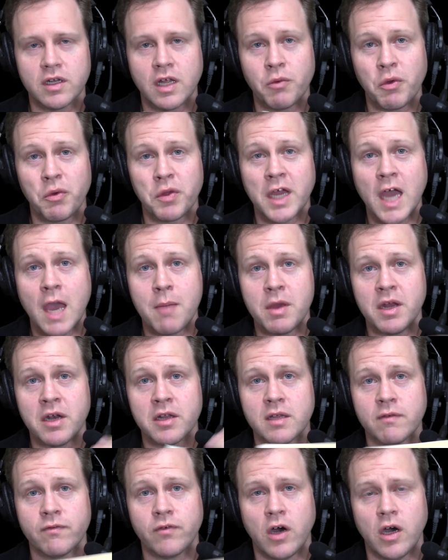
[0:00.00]
And when we came into
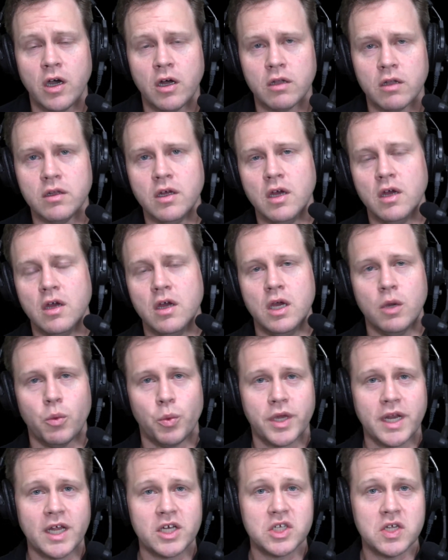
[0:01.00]
the file, we
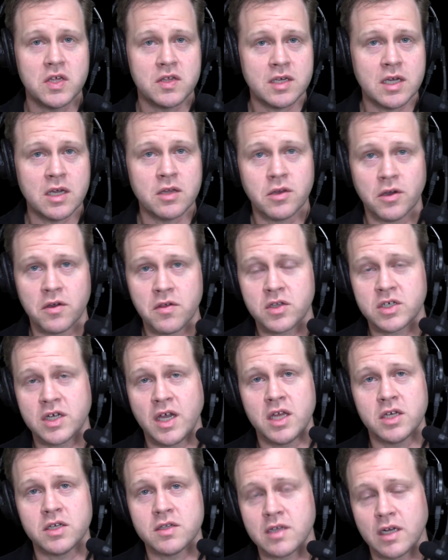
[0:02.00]
could actually see those
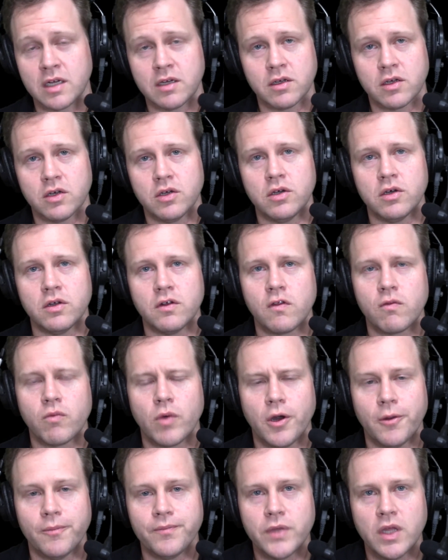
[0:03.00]
changes that had occurred as well.